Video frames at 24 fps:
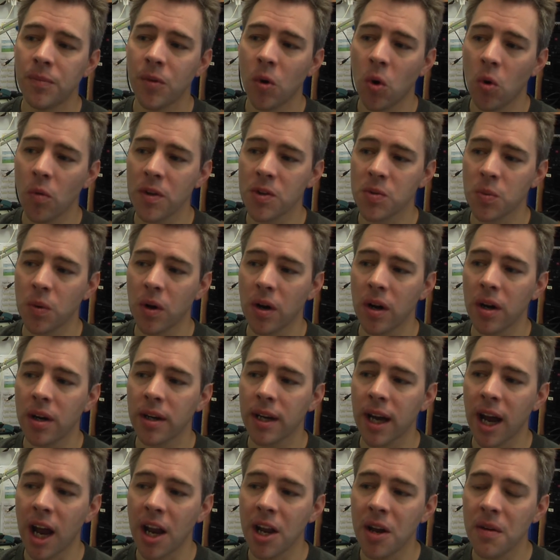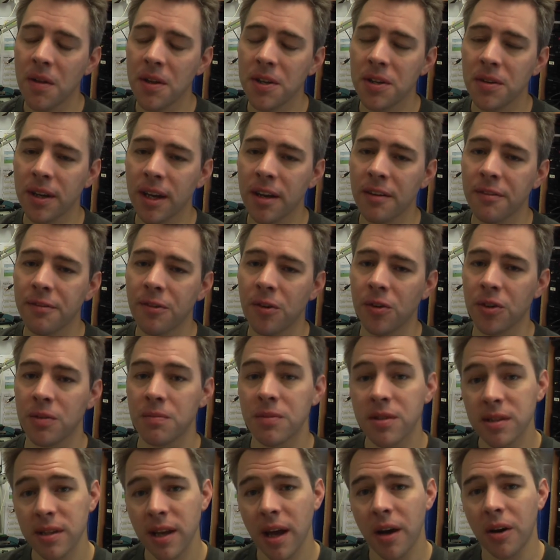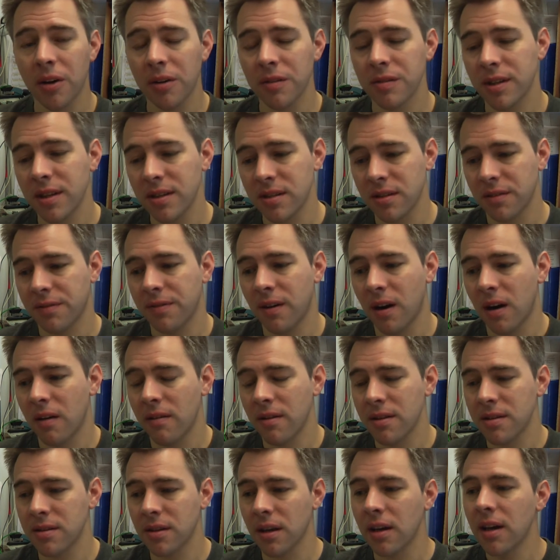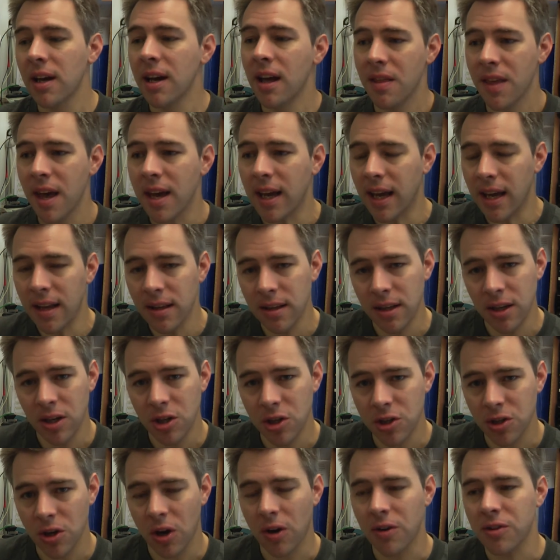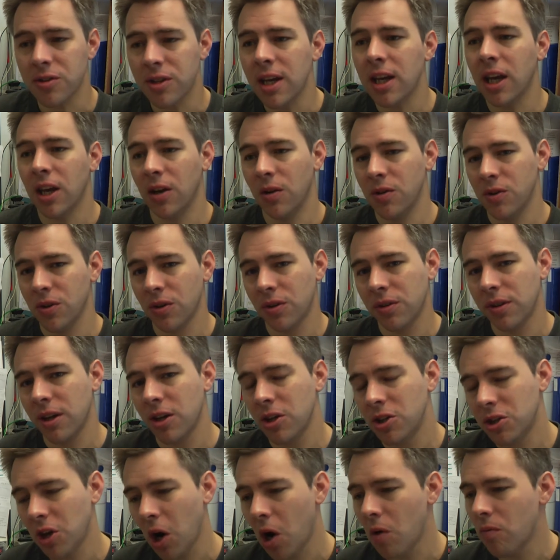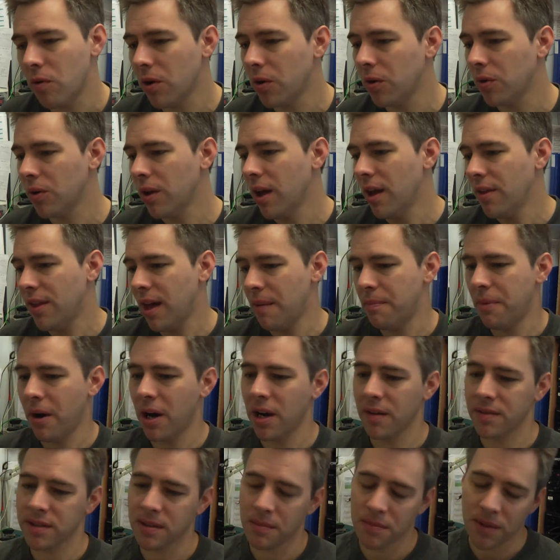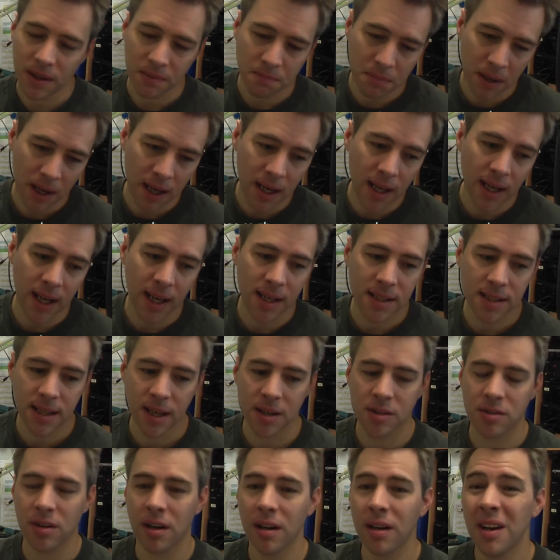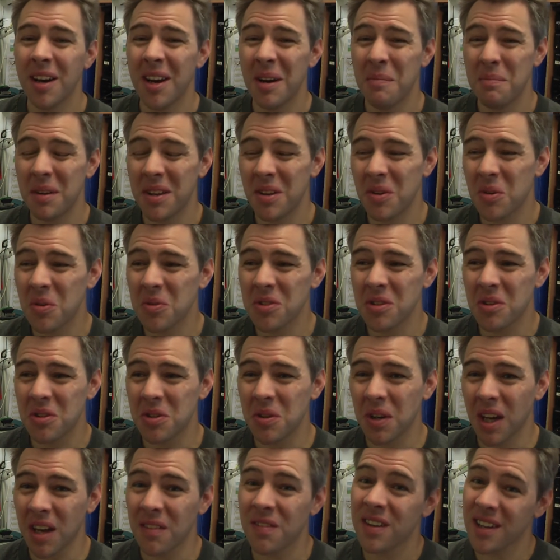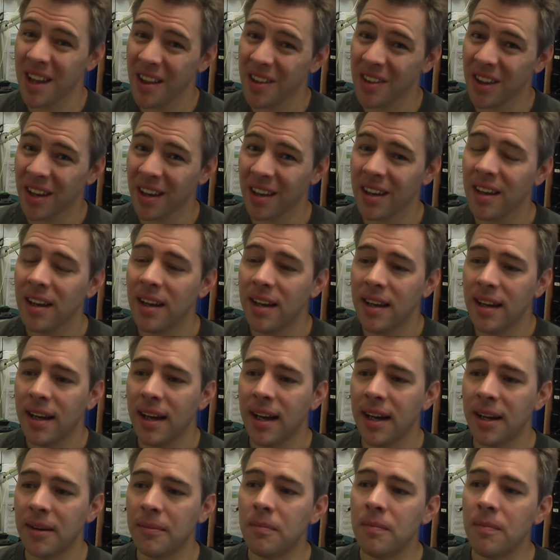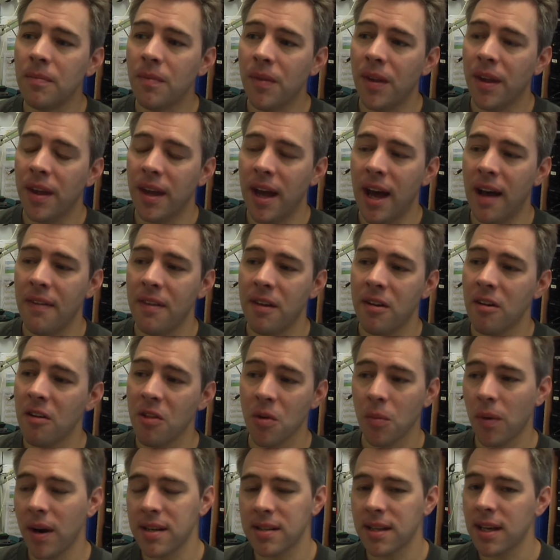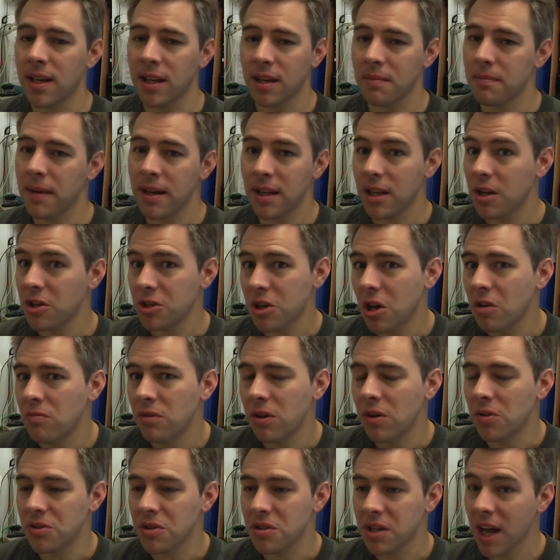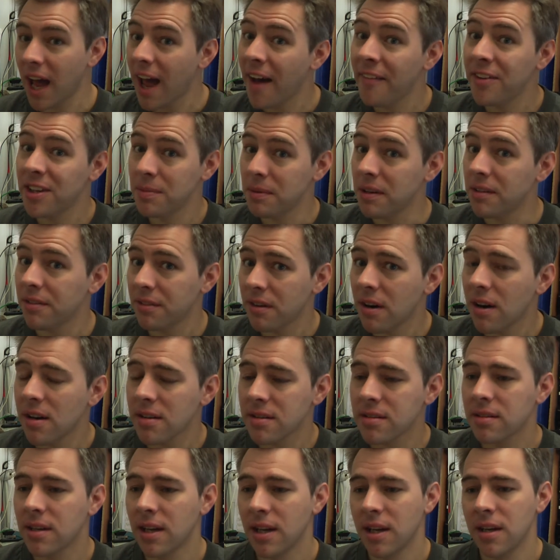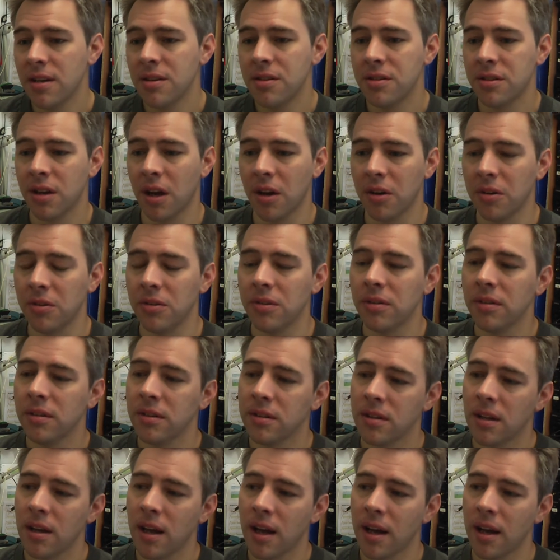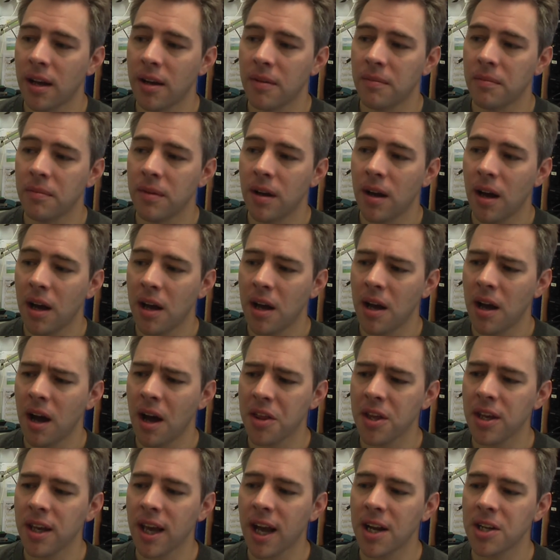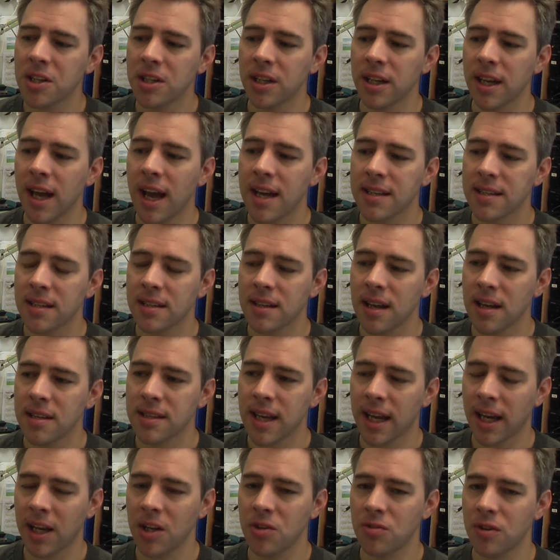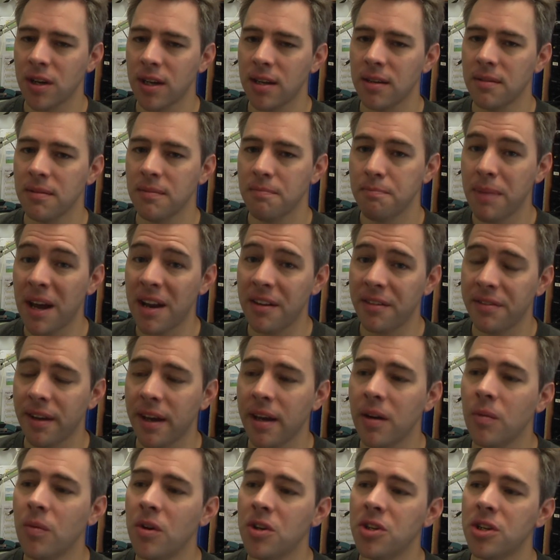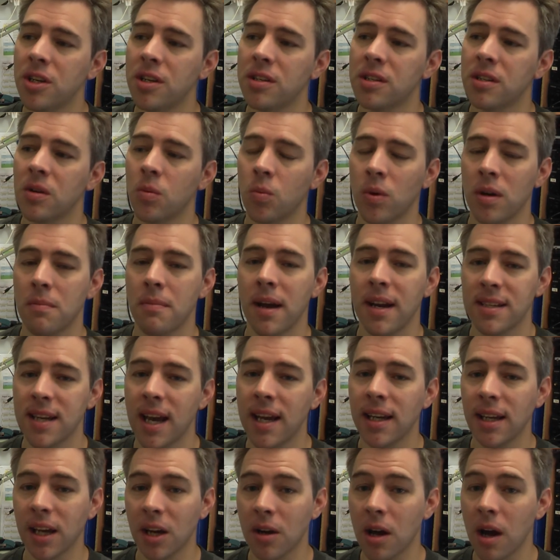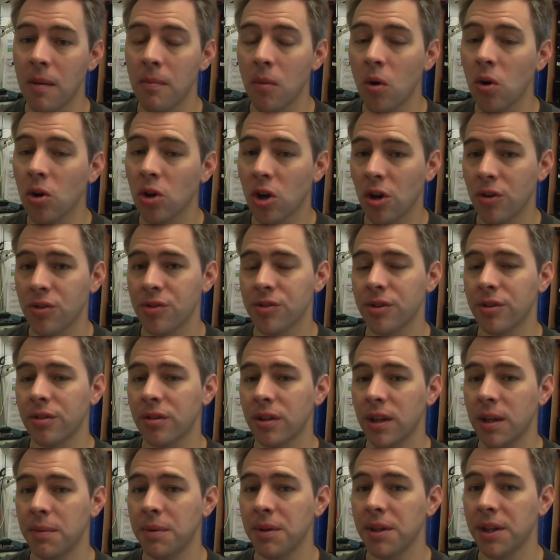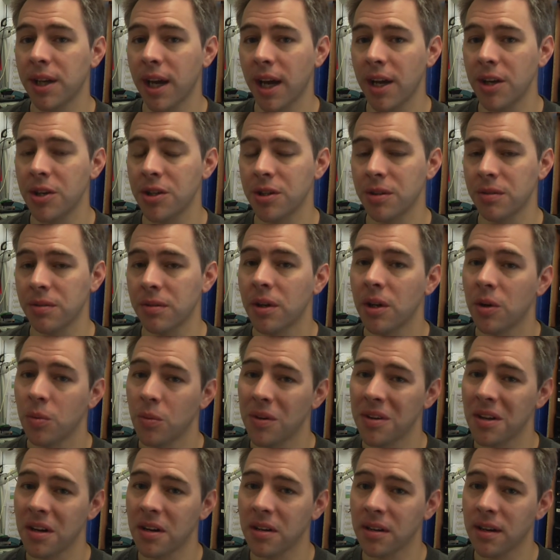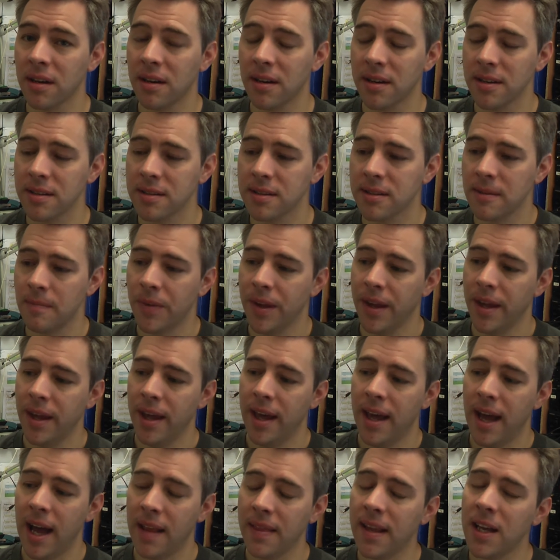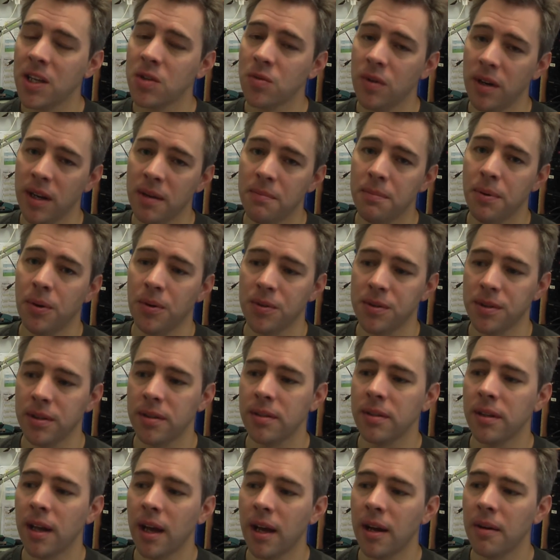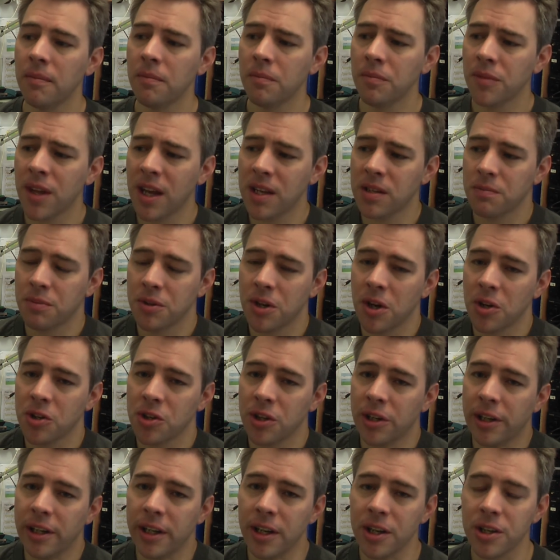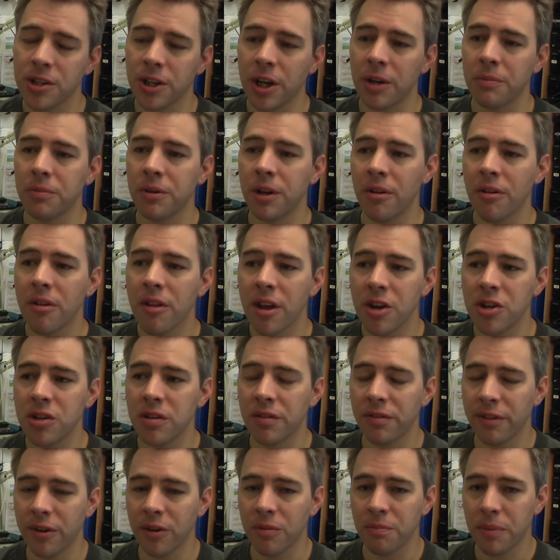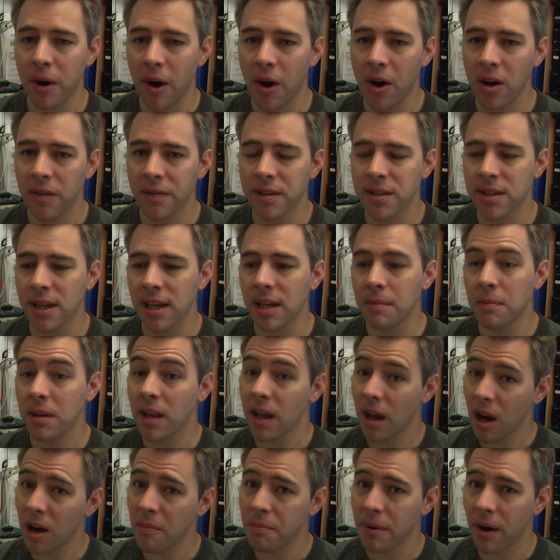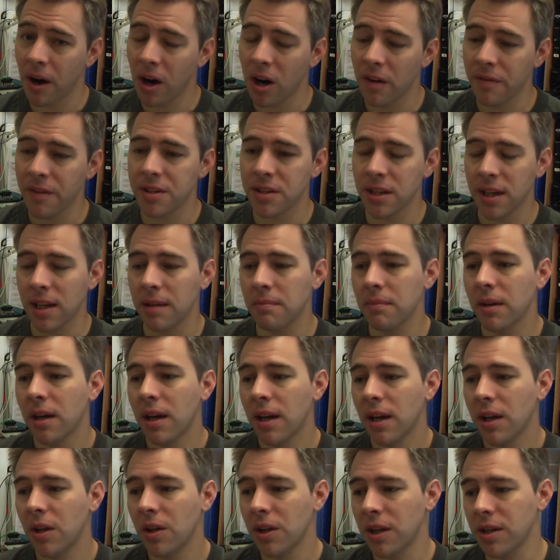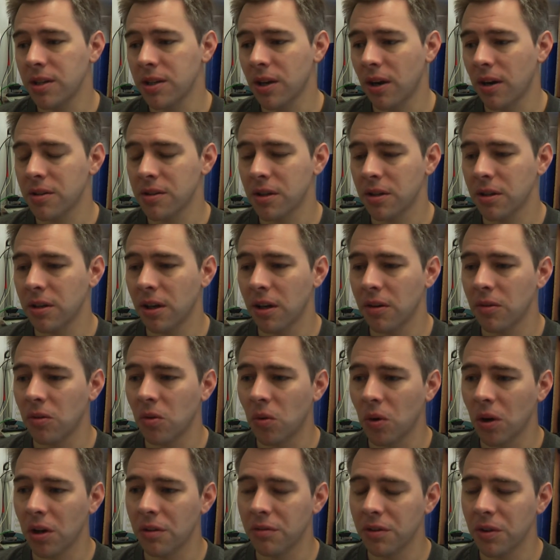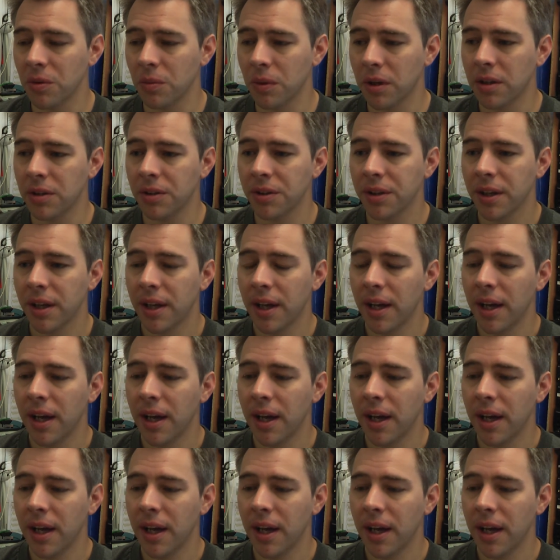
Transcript: all this work, and I know they're doing it for themselves insofar as that they get these shots, they can use it on their show reel, they're part of something big, etc. But they're also doing it for nothing. And there are other ways they could make their show reels. It doesn't have to be for us. So I think actually it has a secondary benefit, which is that we're maintaining a more constant communication with our guys. And that's really important. That's production leadership. That they should feel part of the team, and they are part of the team. These guys are all over the world.